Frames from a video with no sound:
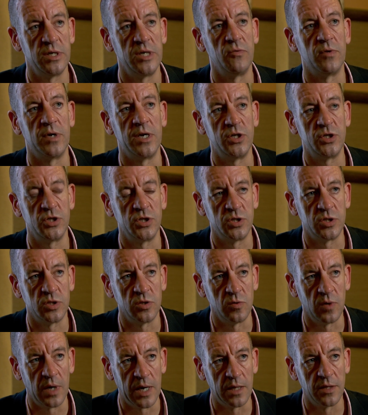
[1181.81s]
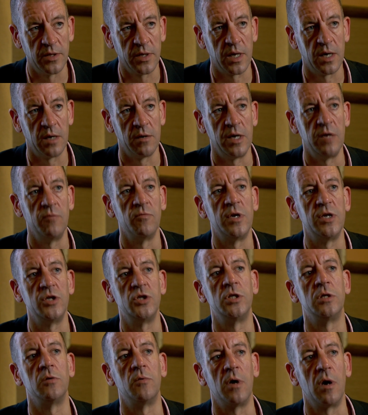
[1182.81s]
in relation to healthcare, in
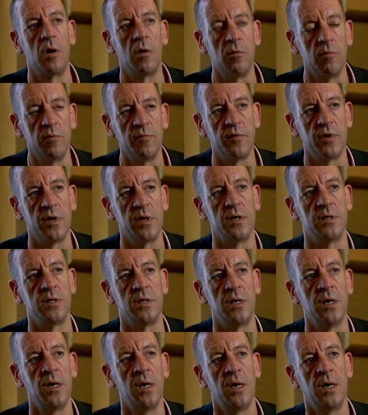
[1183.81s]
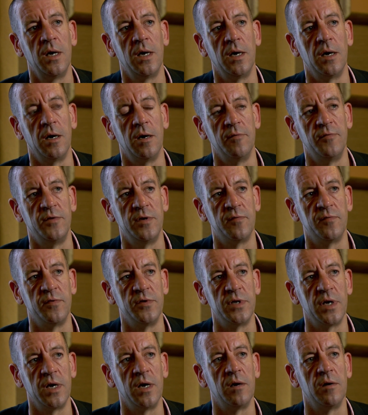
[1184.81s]
relation to a whole variety of
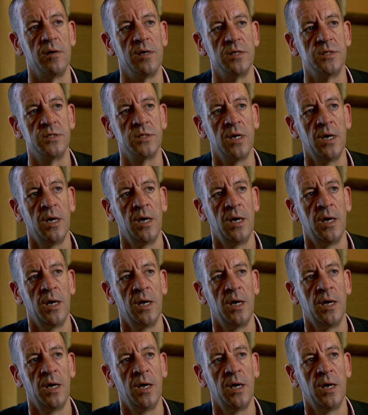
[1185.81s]
different areas.